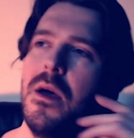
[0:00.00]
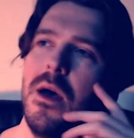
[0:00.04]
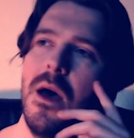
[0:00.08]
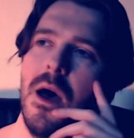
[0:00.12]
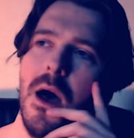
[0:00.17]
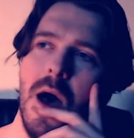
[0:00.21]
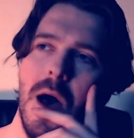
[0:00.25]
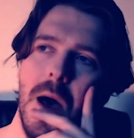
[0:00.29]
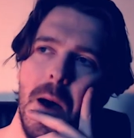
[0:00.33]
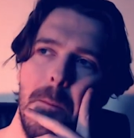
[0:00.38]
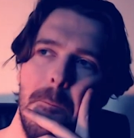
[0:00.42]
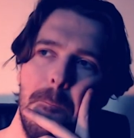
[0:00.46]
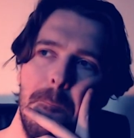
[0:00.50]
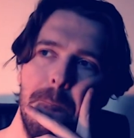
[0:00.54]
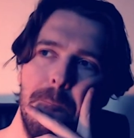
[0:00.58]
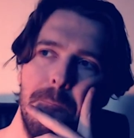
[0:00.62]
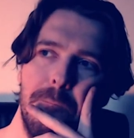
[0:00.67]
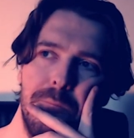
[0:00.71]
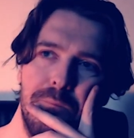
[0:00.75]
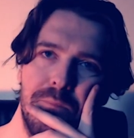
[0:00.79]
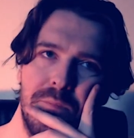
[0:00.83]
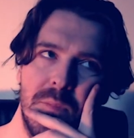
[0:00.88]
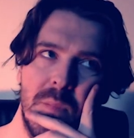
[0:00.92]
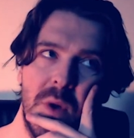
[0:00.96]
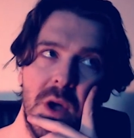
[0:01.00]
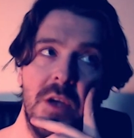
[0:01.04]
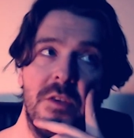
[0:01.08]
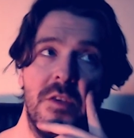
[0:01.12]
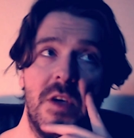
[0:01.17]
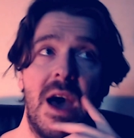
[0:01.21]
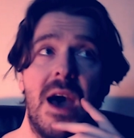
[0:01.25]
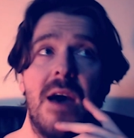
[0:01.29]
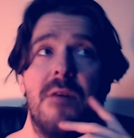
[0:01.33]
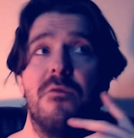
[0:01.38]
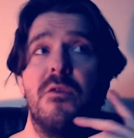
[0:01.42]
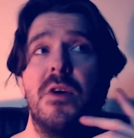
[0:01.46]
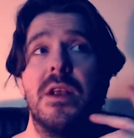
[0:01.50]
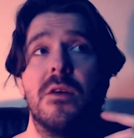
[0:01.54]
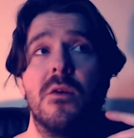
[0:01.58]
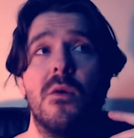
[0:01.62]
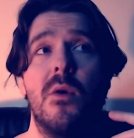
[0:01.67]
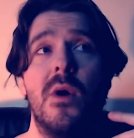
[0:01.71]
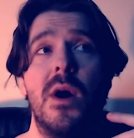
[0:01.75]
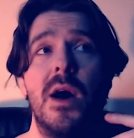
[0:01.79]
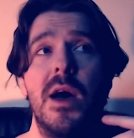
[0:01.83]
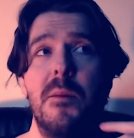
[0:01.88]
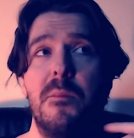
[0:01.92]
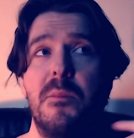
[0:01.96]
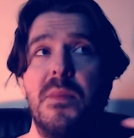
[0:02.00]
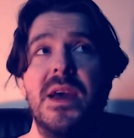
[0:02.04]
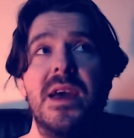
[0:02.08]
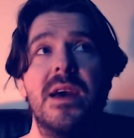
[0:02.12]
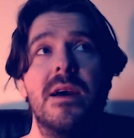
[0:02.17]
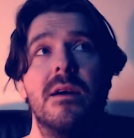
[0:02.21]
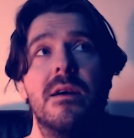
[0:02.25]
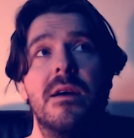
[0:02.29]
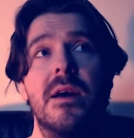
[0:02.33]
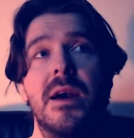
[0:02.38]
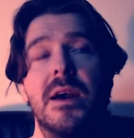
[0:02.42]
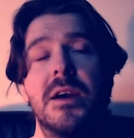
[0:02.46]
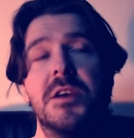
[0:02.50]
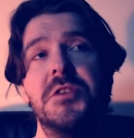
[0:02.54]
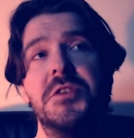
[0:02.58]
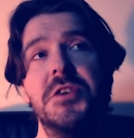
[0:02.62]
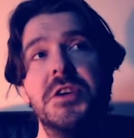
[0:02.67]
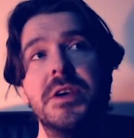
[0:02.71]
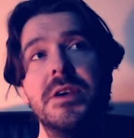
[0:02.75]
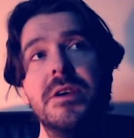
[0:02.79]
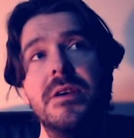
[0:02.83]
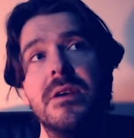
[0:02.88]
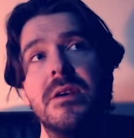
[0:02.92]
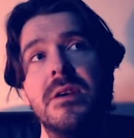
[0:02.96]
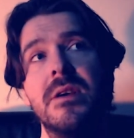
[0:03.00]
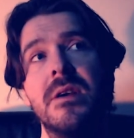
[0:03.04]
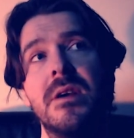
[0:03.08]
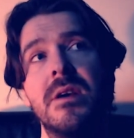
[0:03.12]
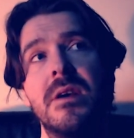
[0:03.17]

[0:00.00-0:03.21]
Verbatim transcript: because I have read quite a bit, actually,